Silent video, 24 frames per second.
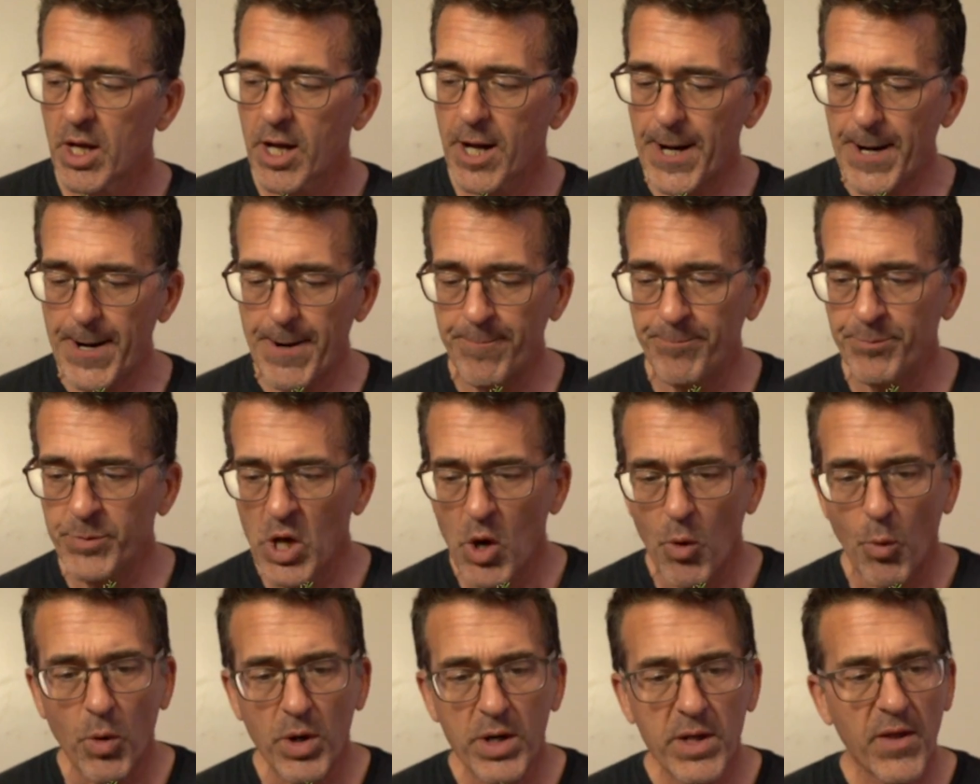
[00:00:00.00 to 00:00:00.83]

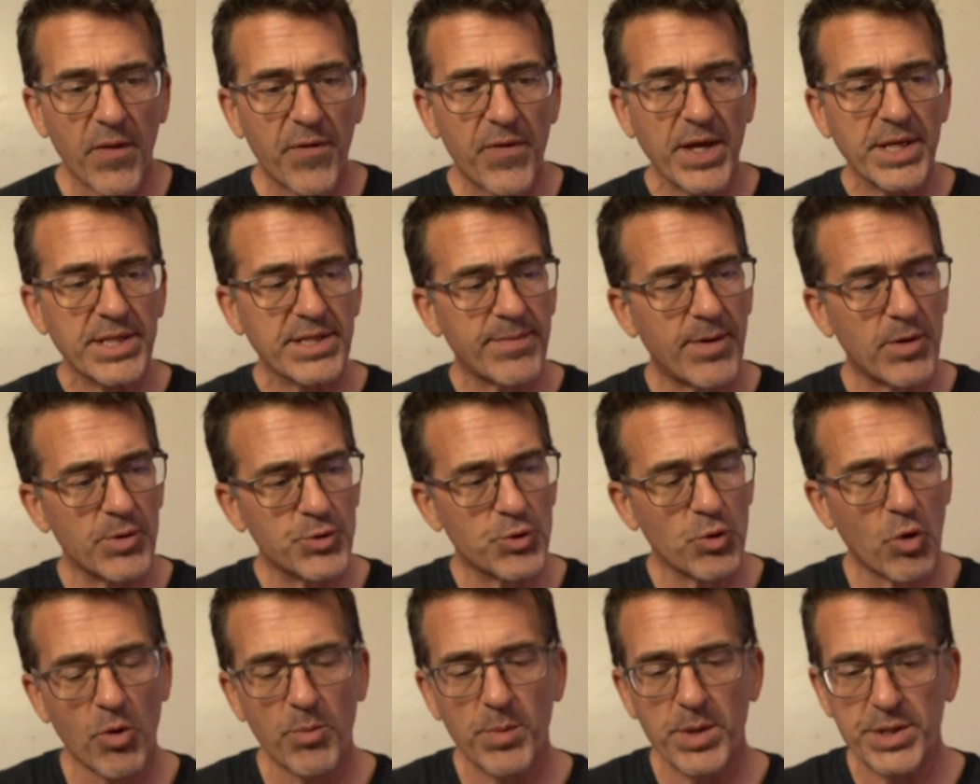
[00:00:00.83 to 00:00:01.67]
One of the things about
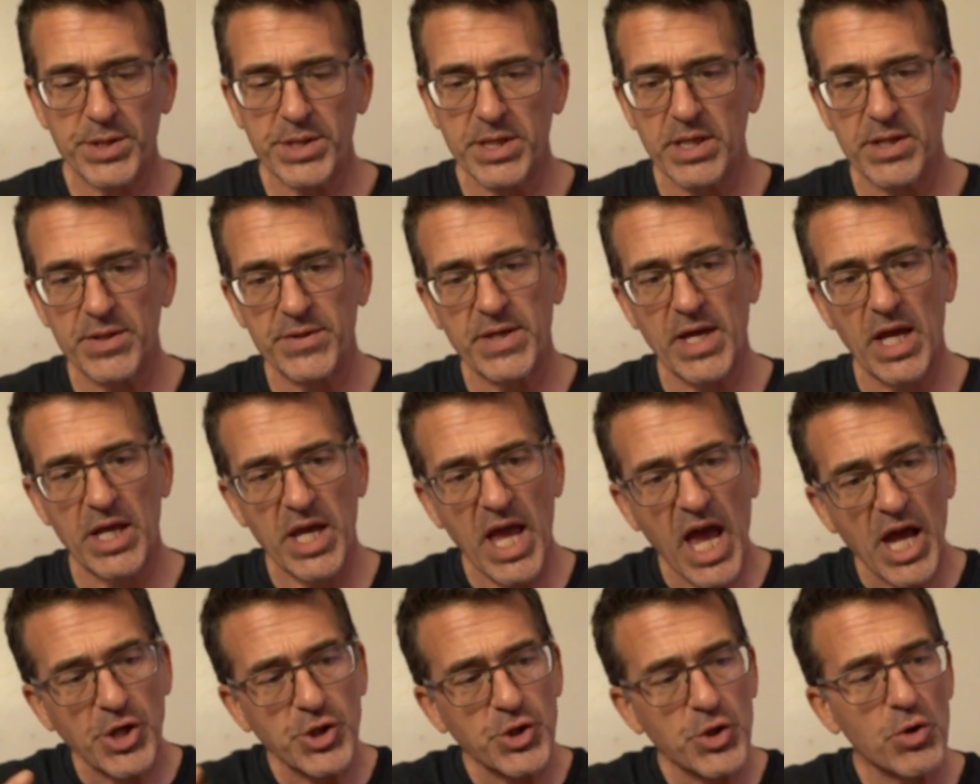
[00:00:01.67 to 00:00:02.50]
dormancy is that,
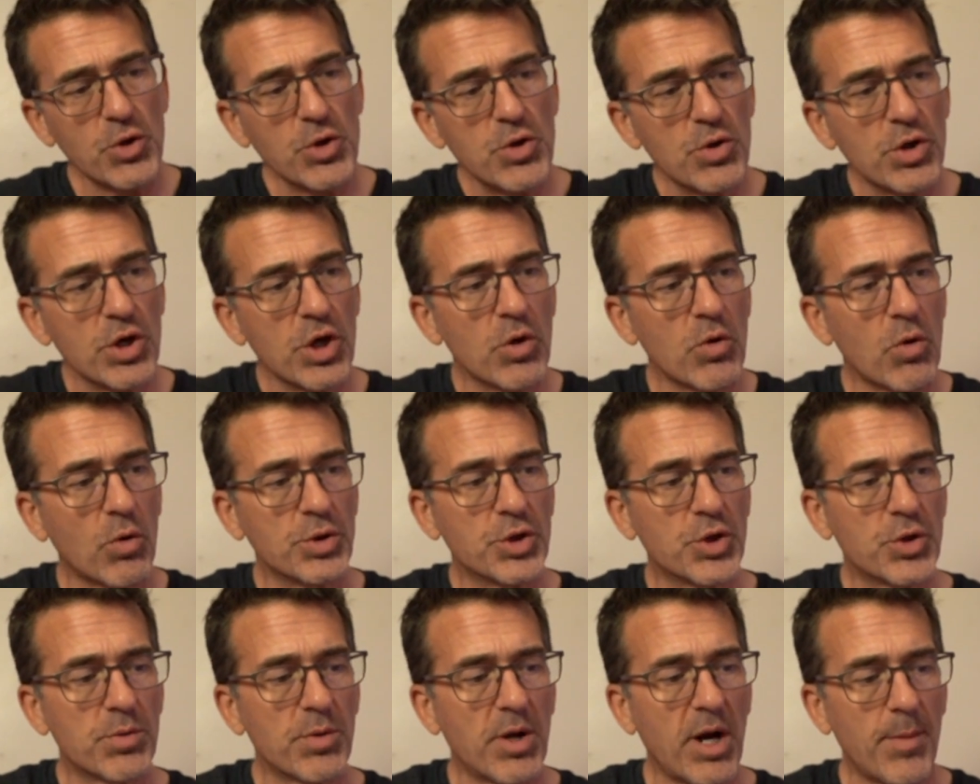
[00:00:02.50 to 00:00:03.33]
yeah, sure, you can grow
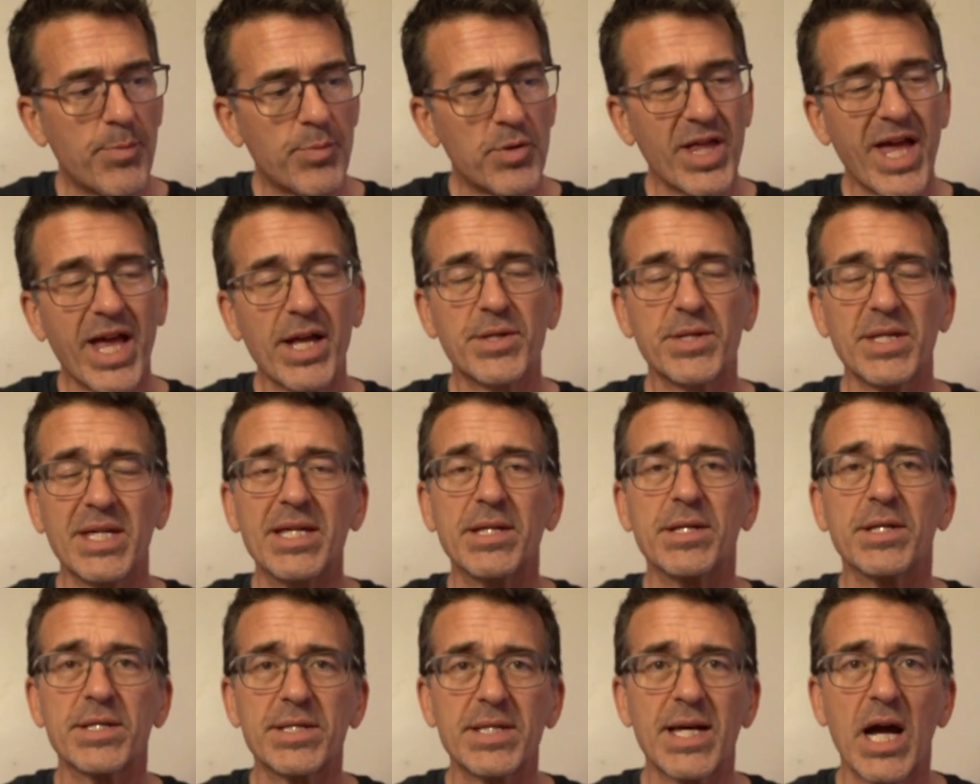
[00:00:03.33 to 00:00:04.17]
plants
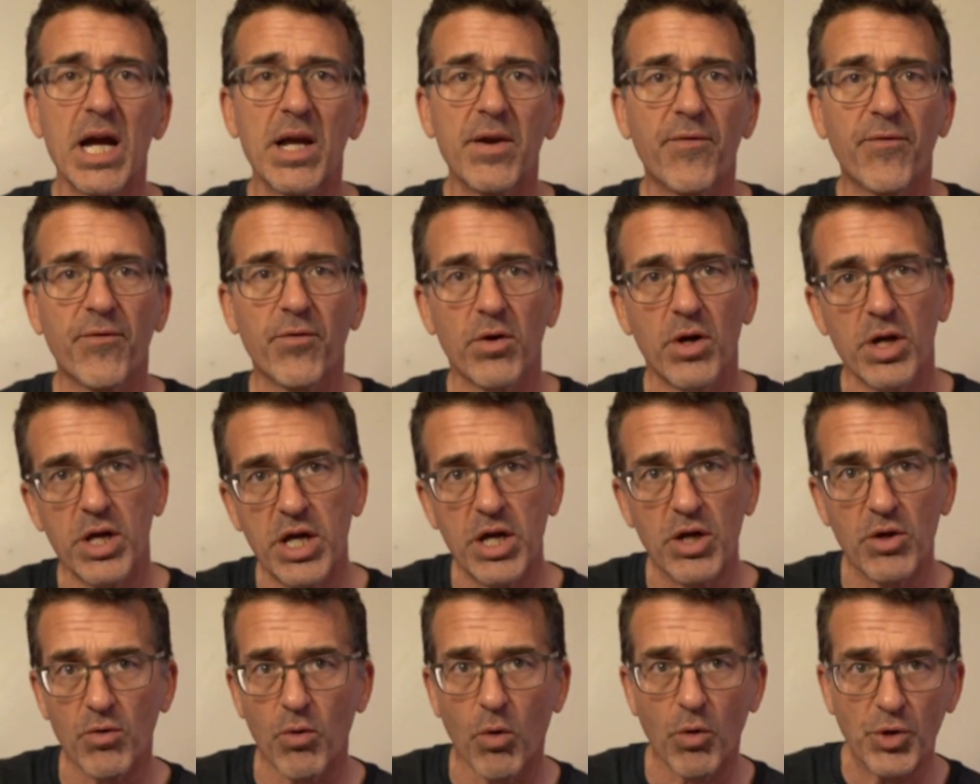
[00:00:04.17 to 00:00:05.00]
inside for a
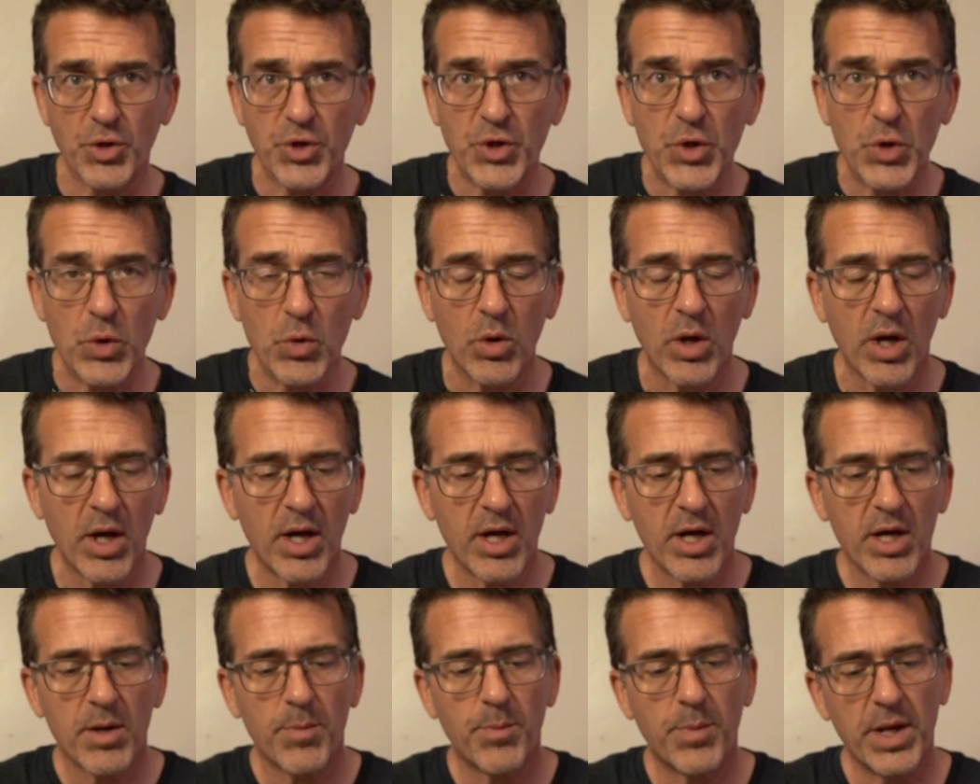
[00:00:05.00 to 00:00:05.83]
year or two,
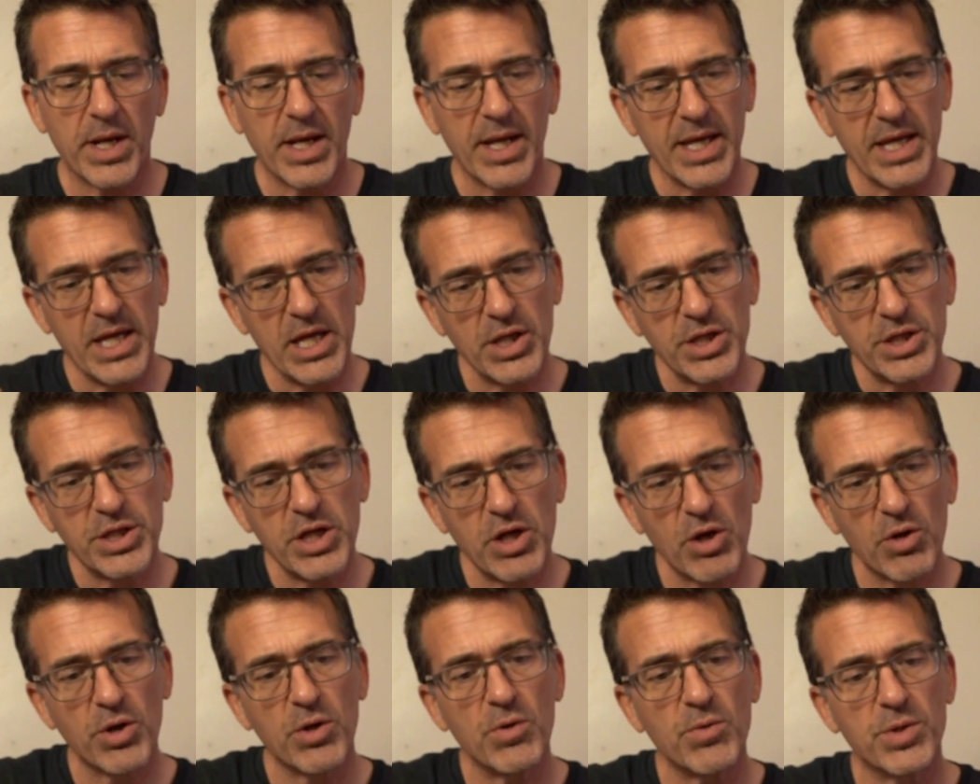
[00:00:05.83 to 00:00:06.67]
but each
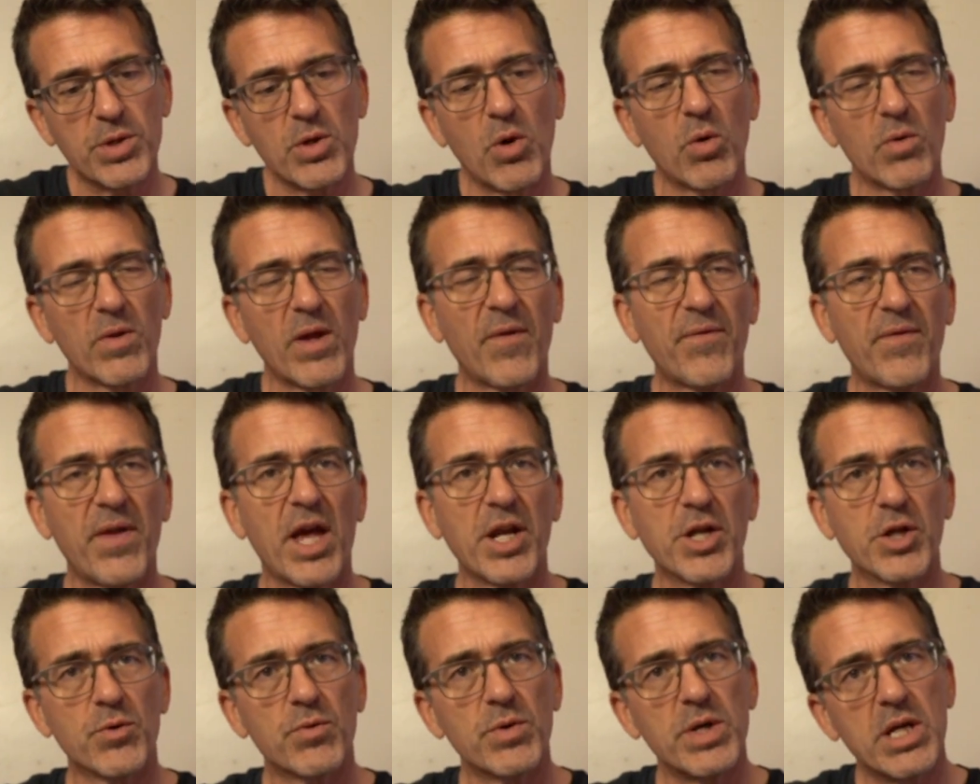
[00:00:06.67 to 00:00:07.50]
year you don't let
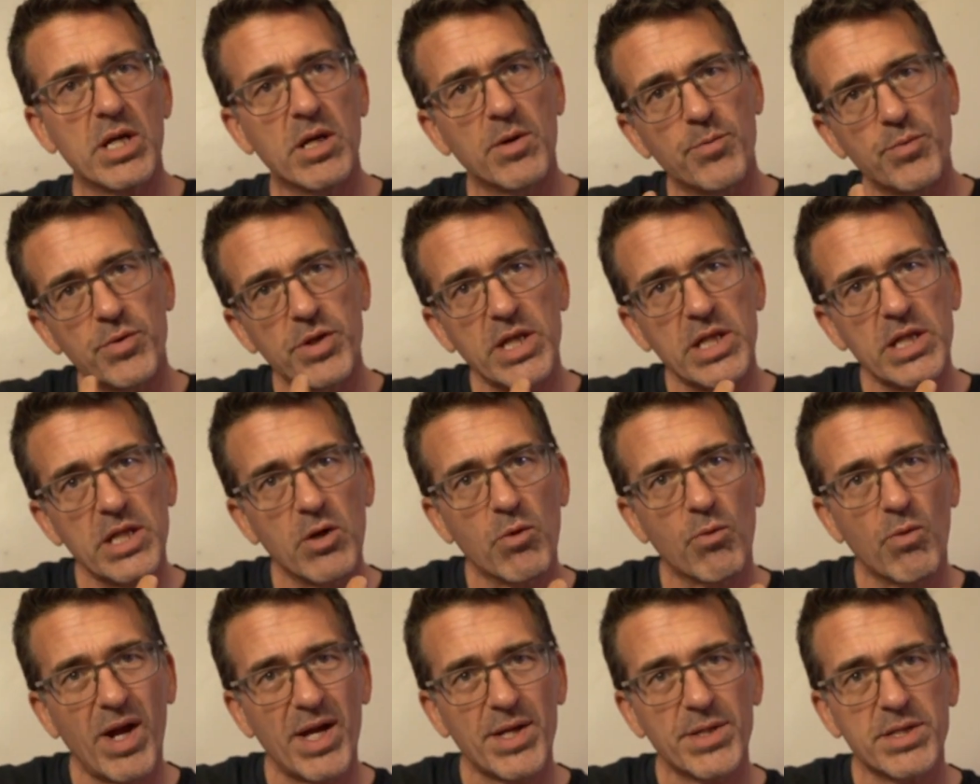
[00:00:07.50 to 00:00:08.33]
that tree completely
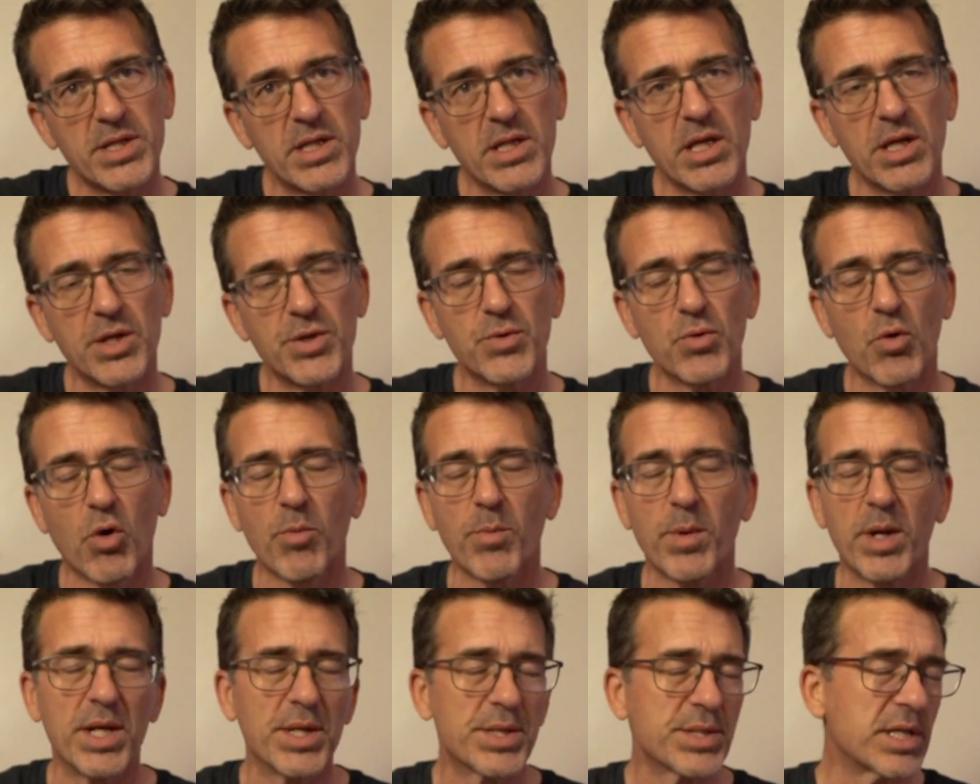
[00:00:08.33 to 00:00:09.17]
rest and get
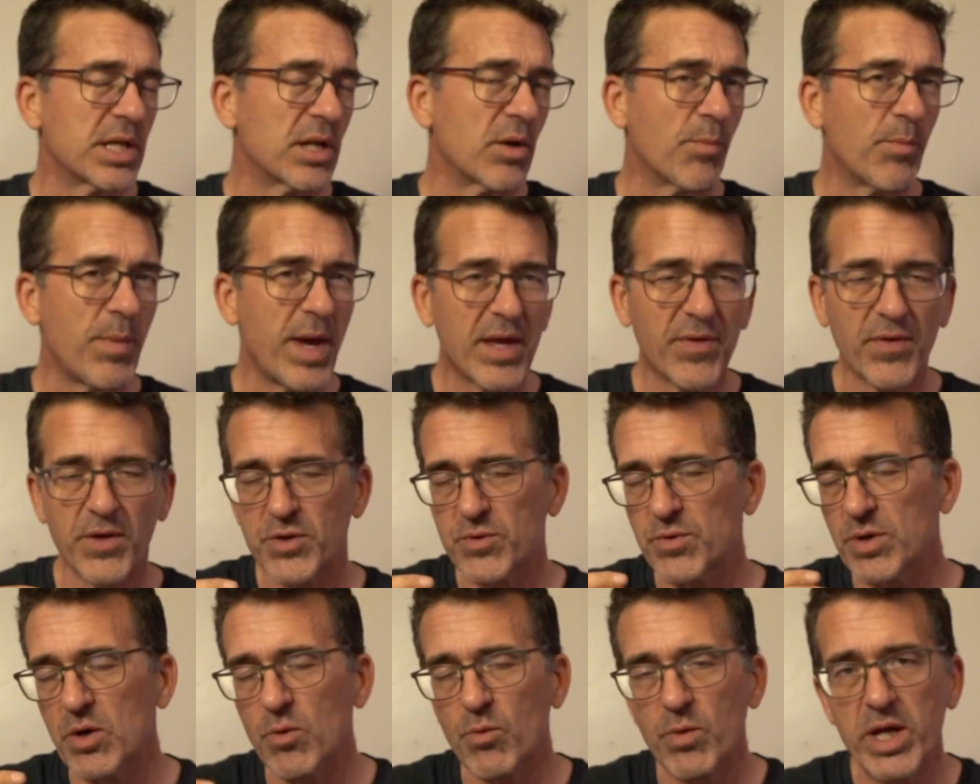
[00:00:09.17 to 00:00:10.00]
dormant. It's going to make the
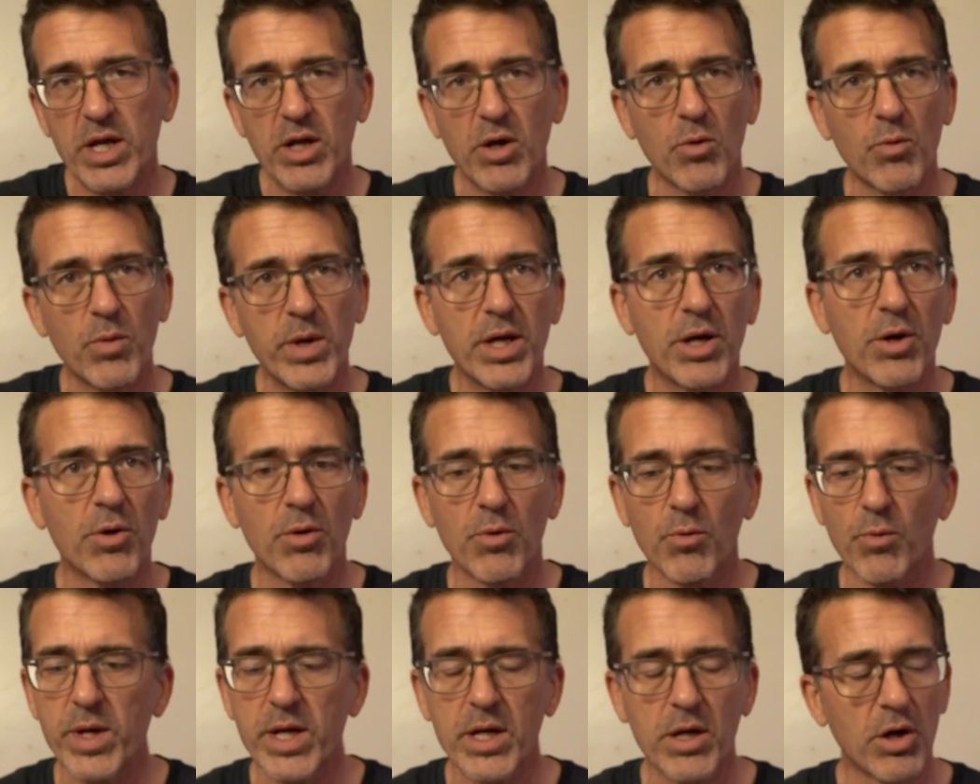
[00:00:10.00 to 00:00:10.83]
tree weaker, weaker,
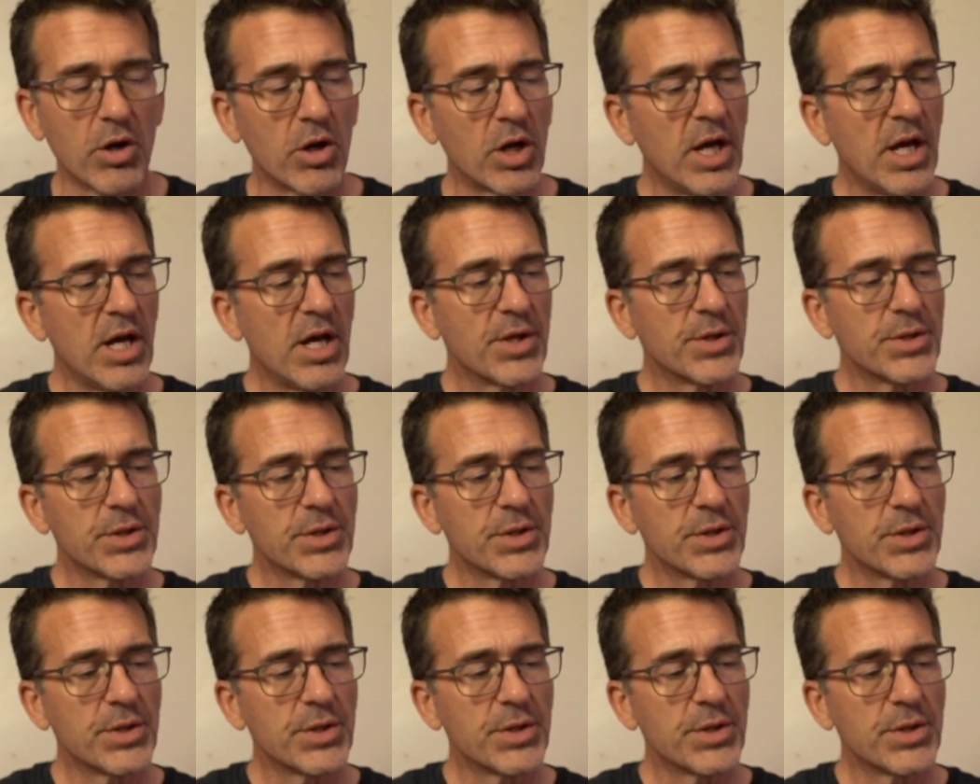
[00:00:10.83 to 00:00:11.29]
and weaker.